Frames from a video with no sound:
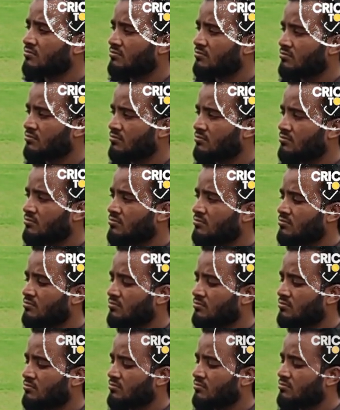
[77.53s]

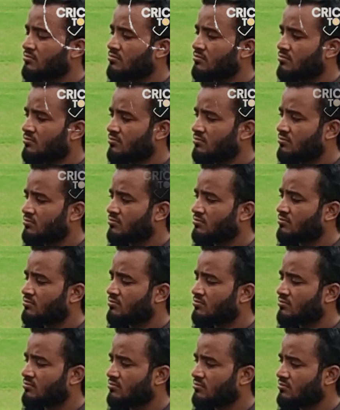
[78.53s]

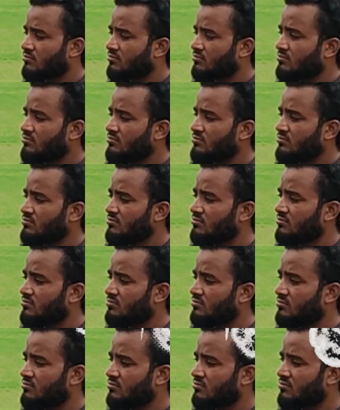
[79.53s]

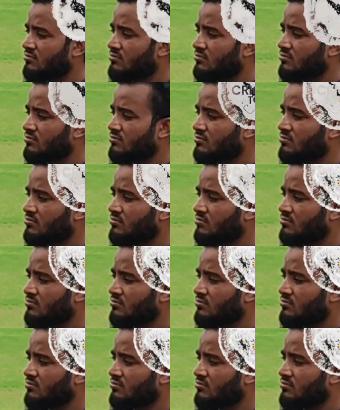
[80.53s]
(silent)